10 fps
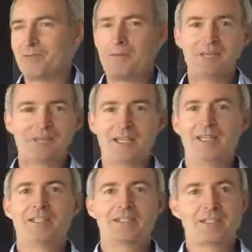maybe it's
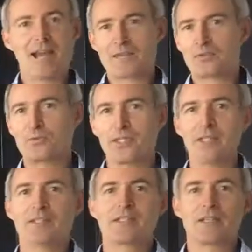kids, high school
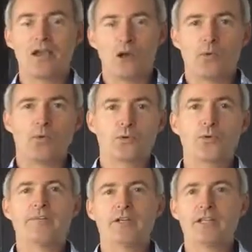kids.
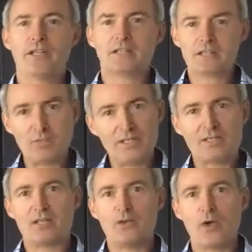Whoever it is, you
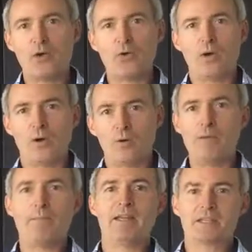need to know
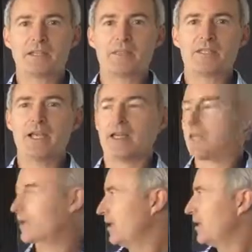what makes them
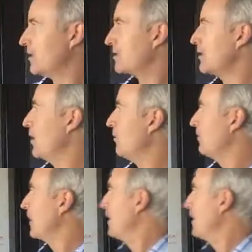tick. So